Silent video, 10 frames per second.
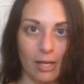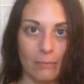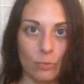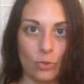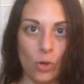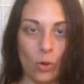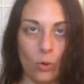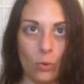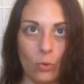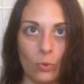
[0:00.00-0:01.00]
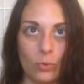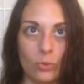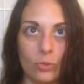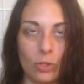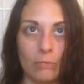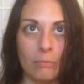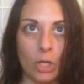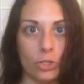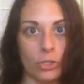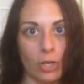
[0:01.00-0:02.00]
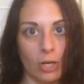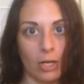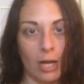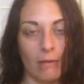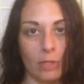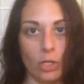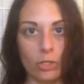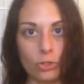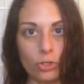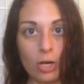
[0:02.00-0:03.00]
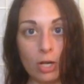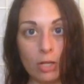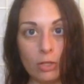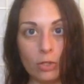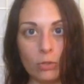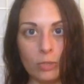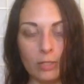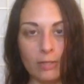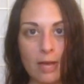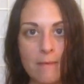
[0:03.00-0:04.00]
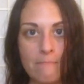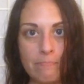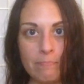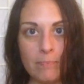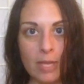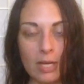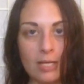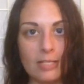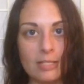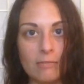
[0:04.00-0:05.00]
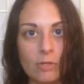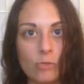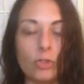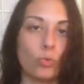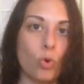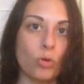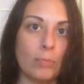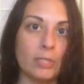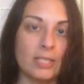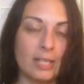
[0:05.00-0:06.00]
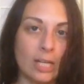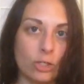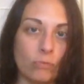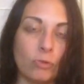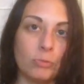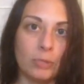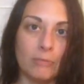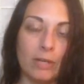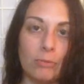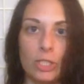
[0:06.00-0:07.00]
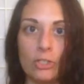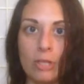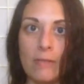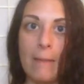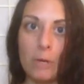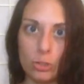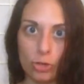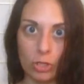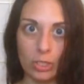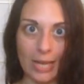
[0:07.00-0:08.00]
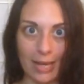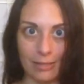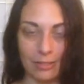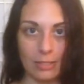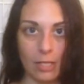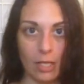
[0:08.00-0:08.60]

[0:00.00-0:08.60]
So certain mantra have a yantra that go with them, and it is the visual representation of the vibration that that mantra creates.